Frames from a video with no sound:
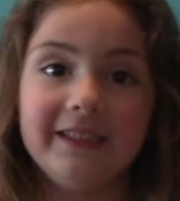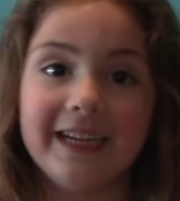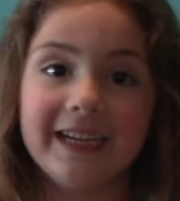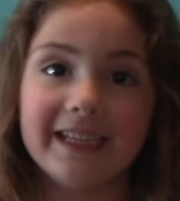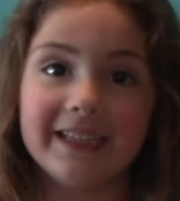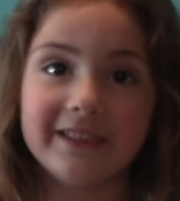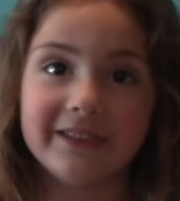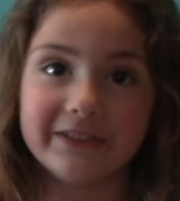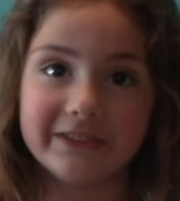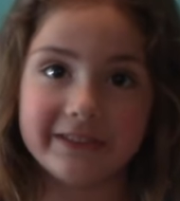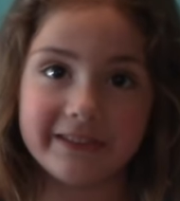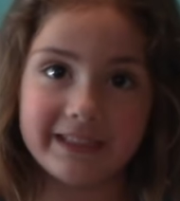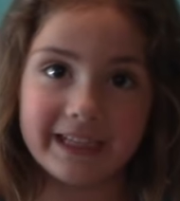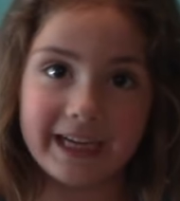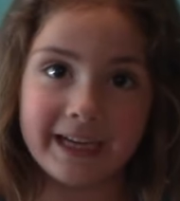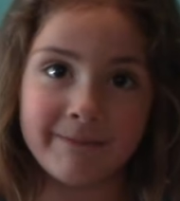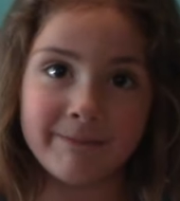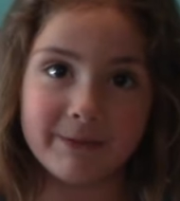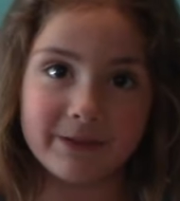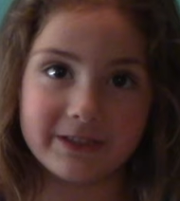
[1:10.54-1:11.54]
change his
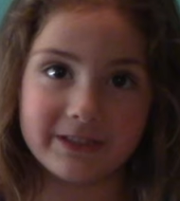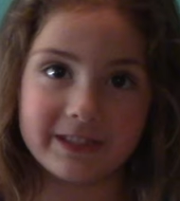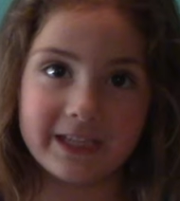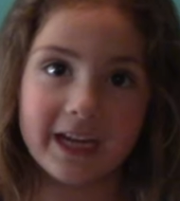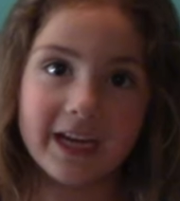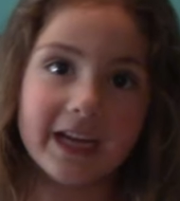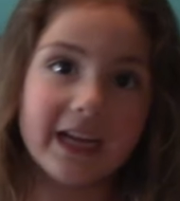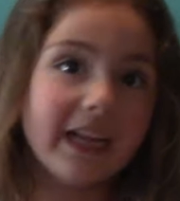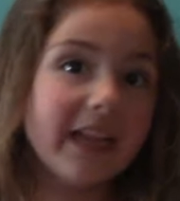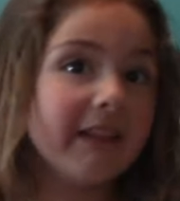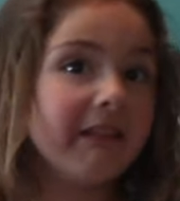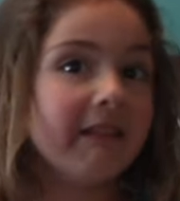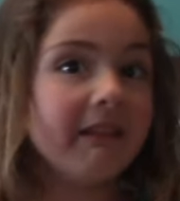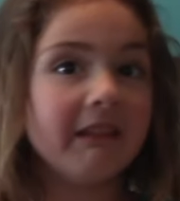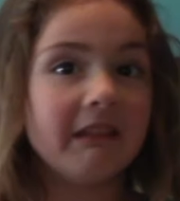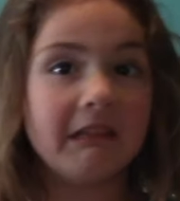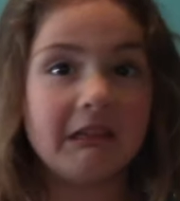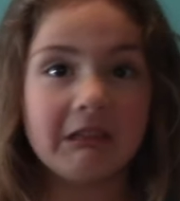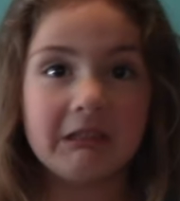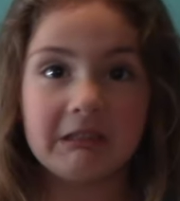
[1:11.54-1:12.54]
diapers.
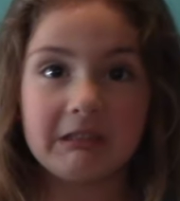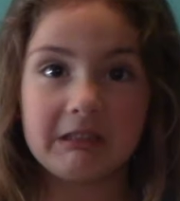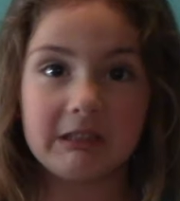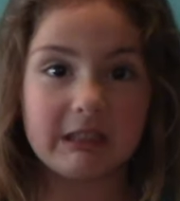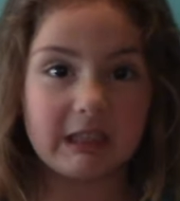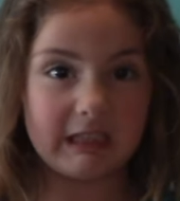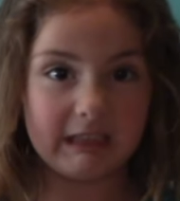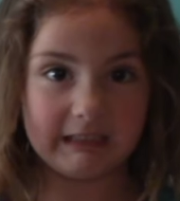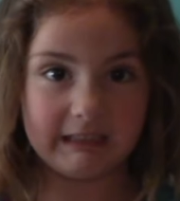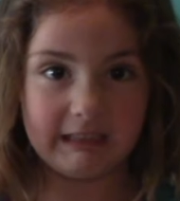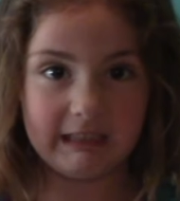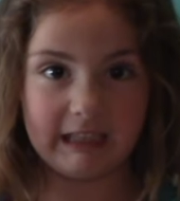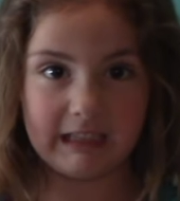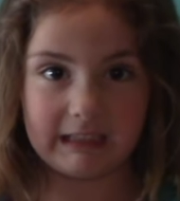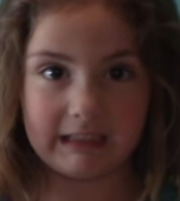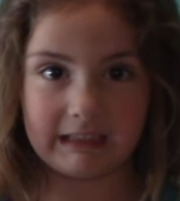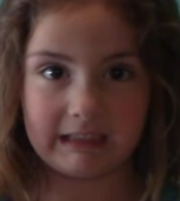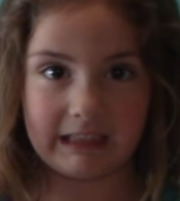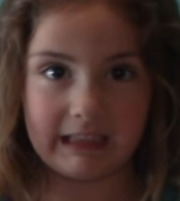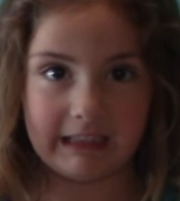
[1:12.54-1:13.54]
Those are
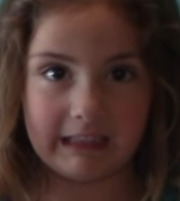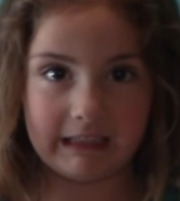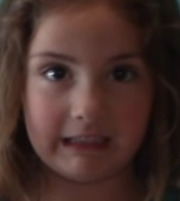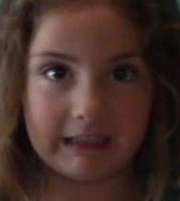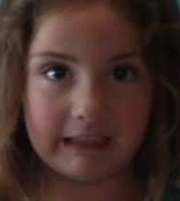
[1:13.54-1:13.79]
nasty.